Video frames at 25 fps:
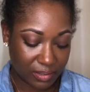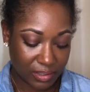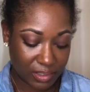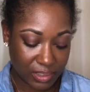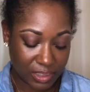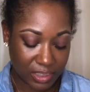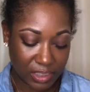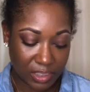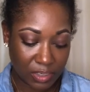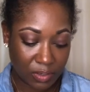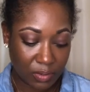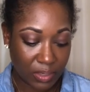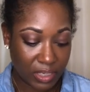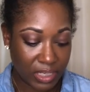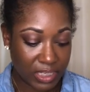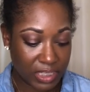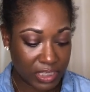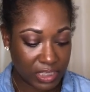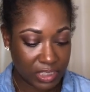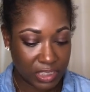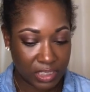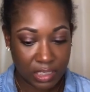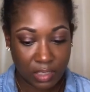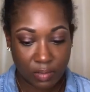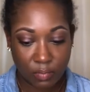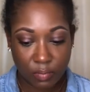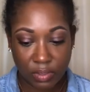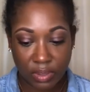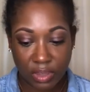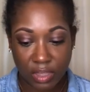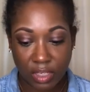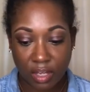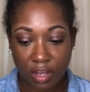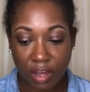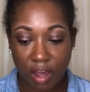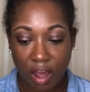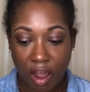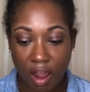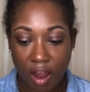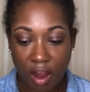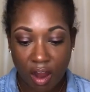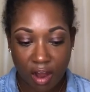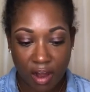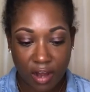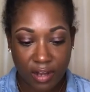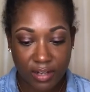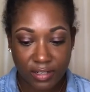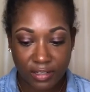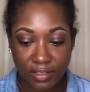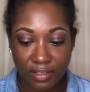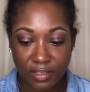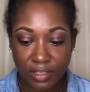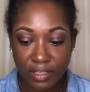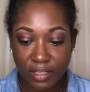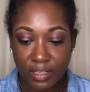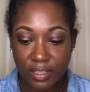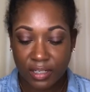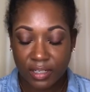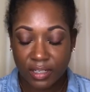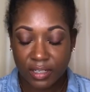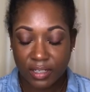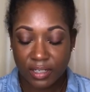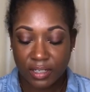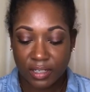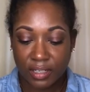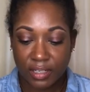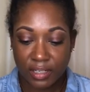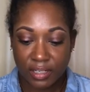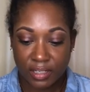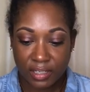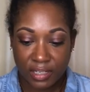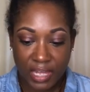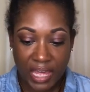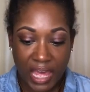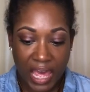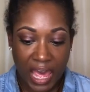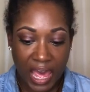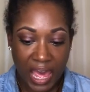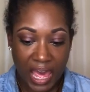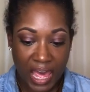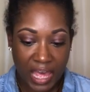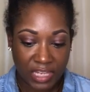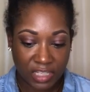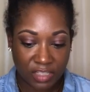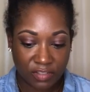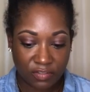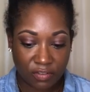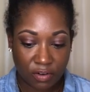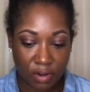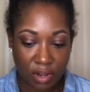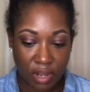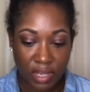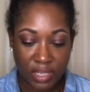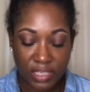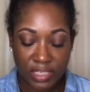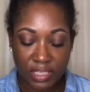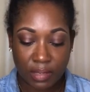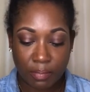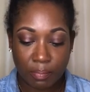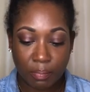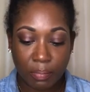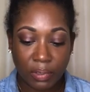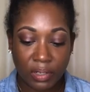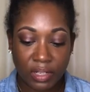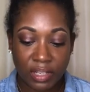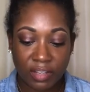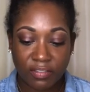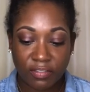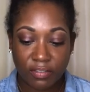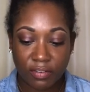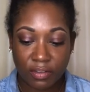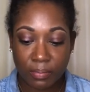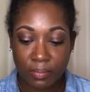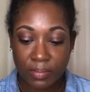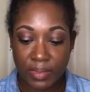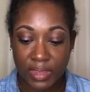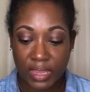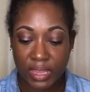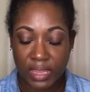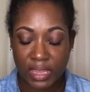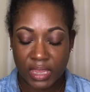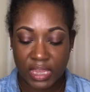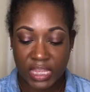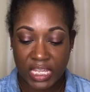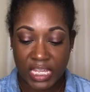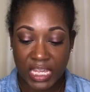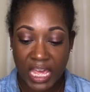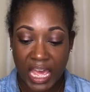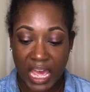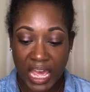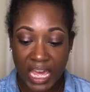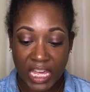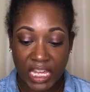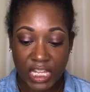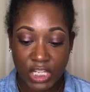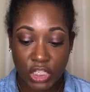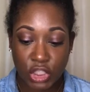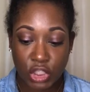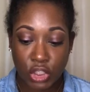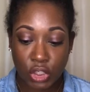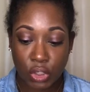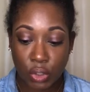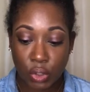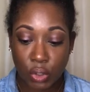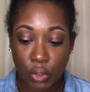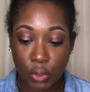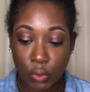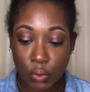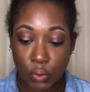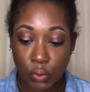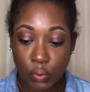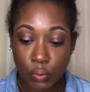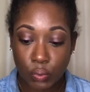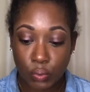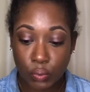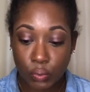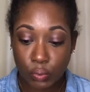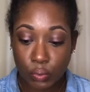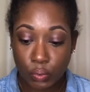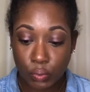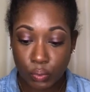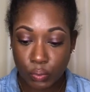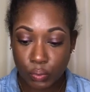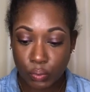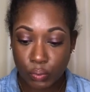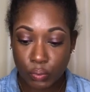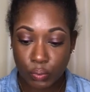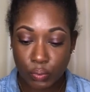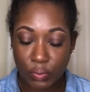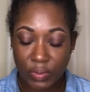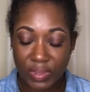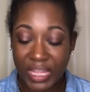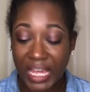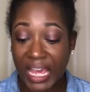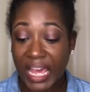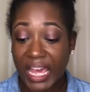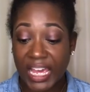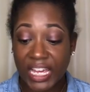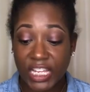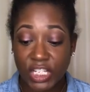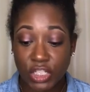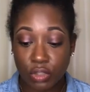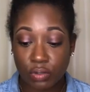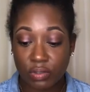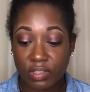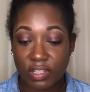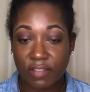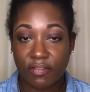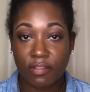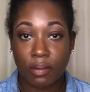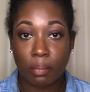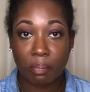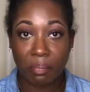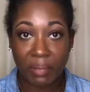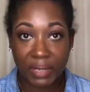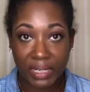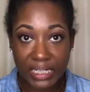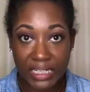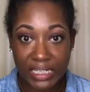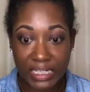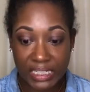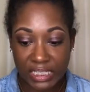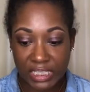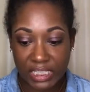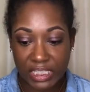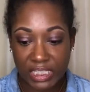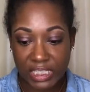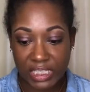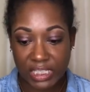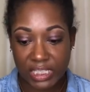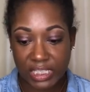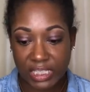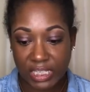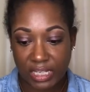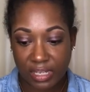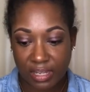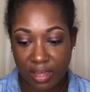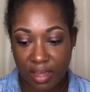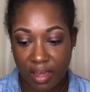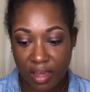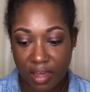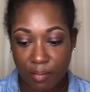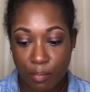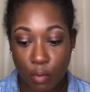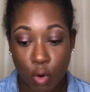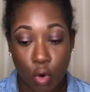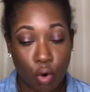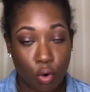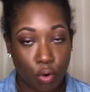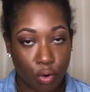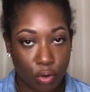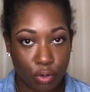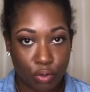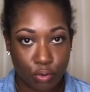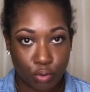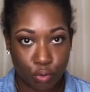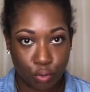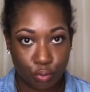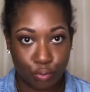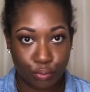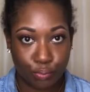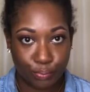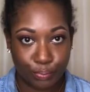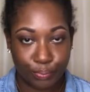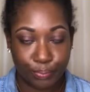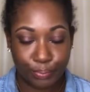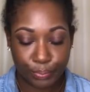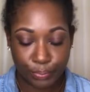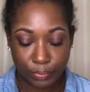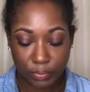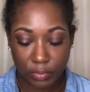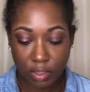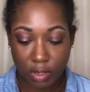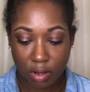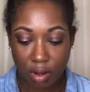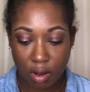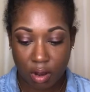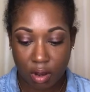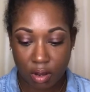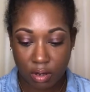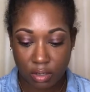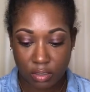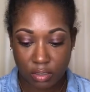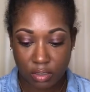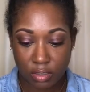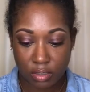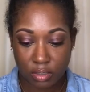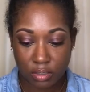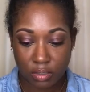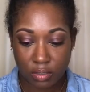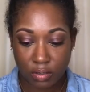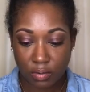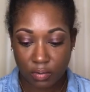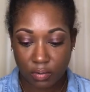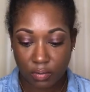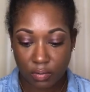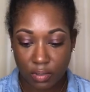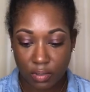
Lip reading: So let's see what the card has for us. I'm pulling from the Angels of Abundance Oracle cards. So